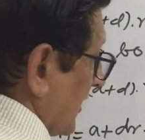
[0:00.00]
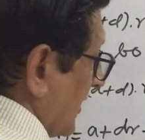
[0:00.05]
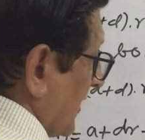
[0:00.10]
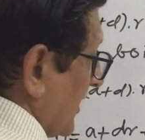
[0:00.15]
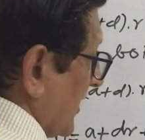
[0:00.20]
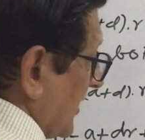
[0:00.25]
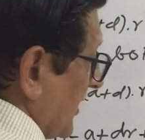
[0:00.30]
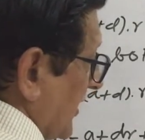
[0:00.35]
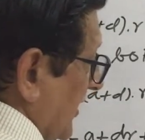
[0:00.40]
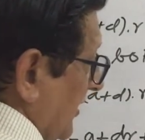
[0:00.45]

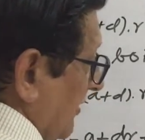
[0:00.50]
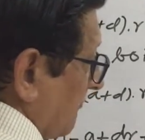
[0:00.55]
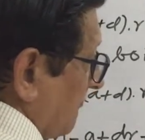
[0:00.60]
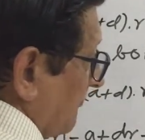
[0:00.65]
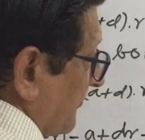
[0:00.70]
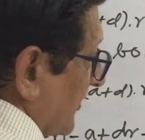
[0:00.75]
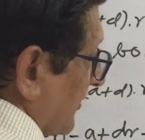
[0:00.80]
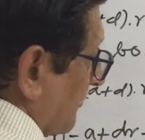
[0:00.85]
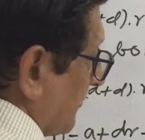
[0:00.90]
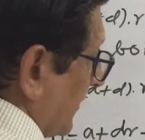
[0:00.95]

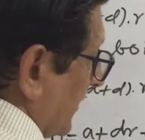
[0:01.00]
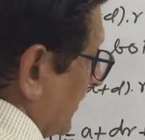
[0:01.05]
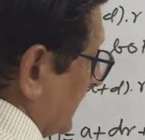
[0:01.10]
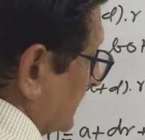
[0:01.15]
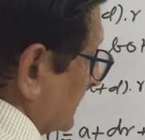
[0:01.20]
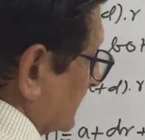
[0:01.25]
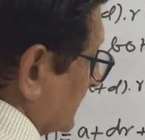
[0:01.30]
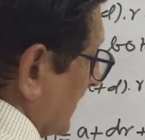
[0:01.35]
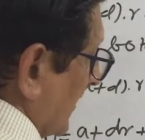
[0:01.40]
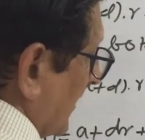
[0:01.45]
a
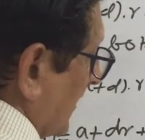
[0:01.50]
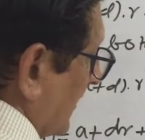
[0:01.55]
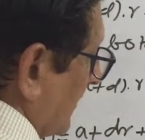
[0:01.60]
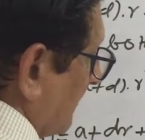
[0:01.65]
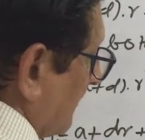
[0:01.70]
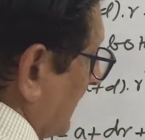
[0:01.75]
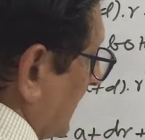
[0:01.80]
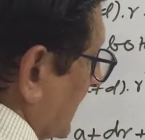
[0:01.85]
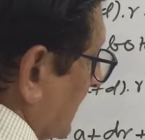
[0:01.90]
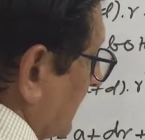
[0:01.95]
plus
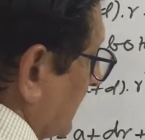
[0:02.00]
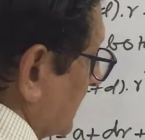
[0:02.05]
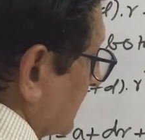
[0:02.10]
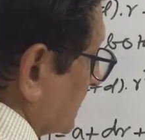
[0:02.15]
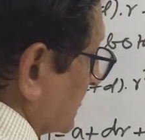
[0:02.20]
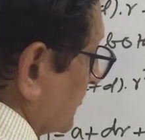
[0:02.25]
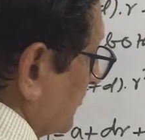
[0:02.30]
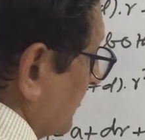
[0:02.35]
n minus